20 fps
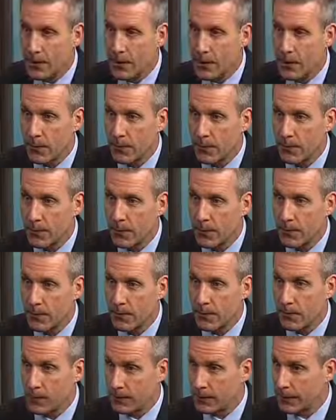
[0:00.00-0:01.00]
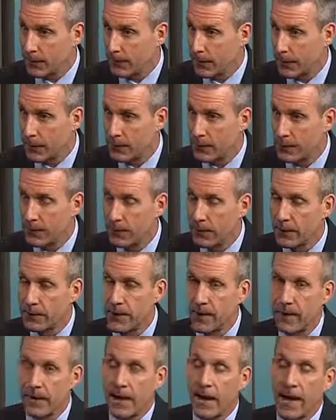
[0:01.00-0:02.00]
the show, and you're going to stick with us for the
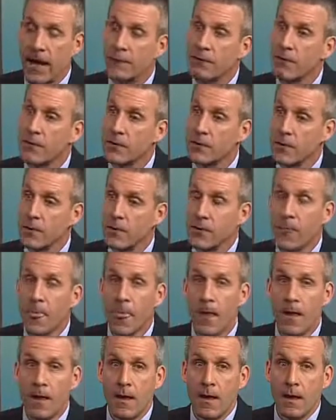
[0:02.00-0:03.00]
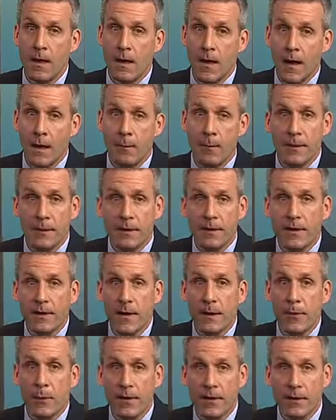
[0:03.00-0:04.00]
second half of the show. Please
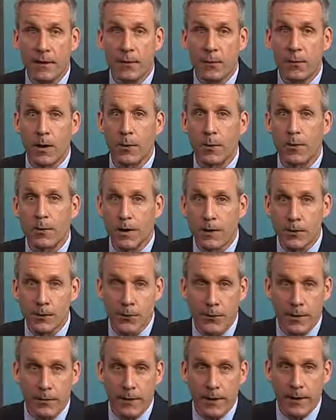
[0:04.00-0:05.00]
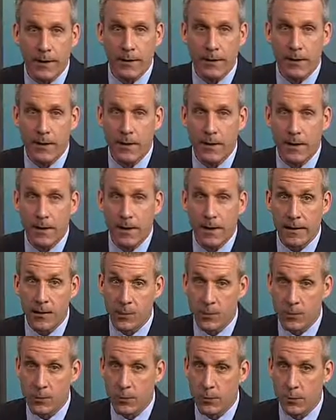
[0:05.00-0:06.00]
stay with us while we take a short break.
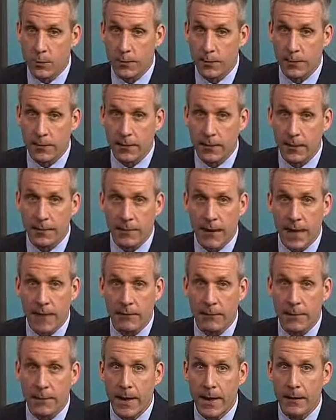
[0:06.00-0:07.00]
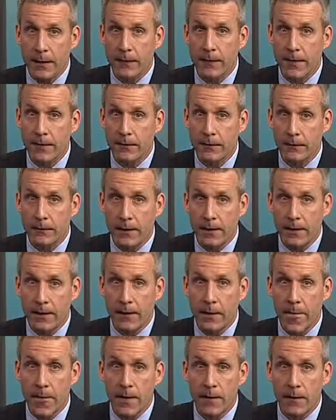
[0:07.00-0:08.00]
As usual, don't forget to have a pen or pencil
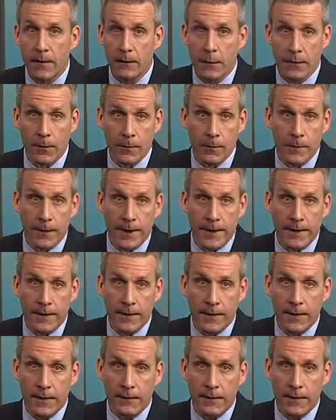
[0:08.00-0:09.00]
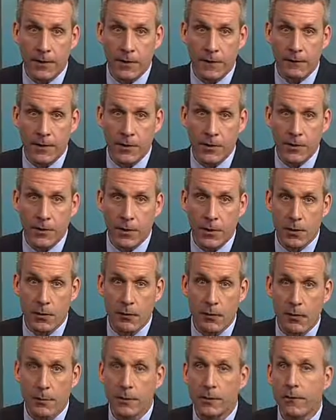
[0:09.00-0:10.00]
ready. During the break and at the end of our
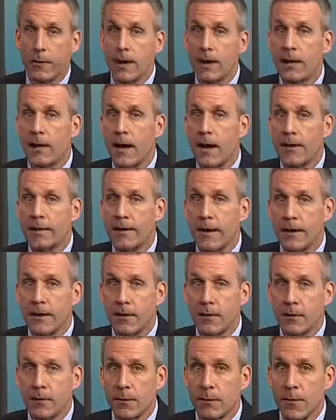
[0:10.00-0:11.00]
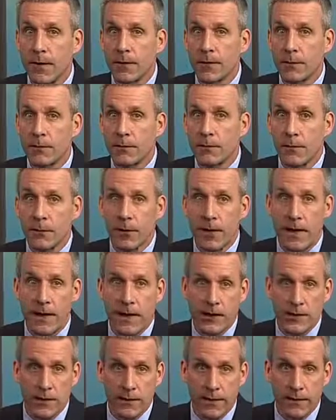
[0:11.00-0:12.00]
show, we'll be running contact information for the
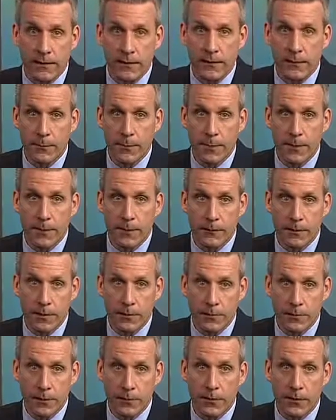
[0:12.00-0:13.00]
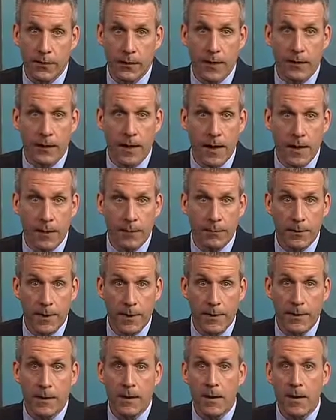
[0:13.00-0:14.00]
Aging and Disability Resource Center
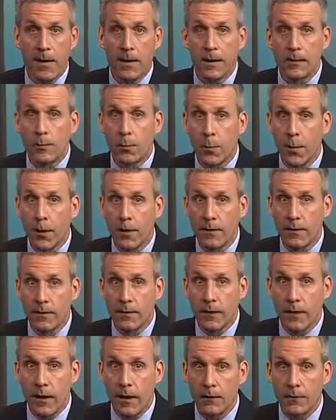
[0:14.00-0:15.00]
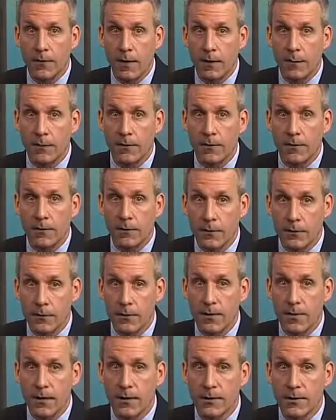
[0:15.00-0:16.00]
Helpline, as well as the Alzheimer's
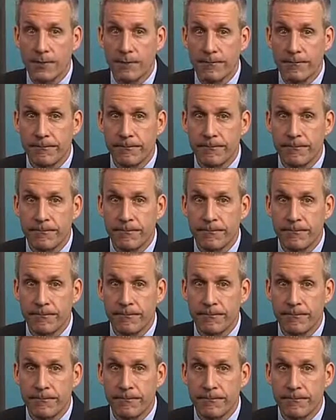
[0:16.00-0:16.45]
Association.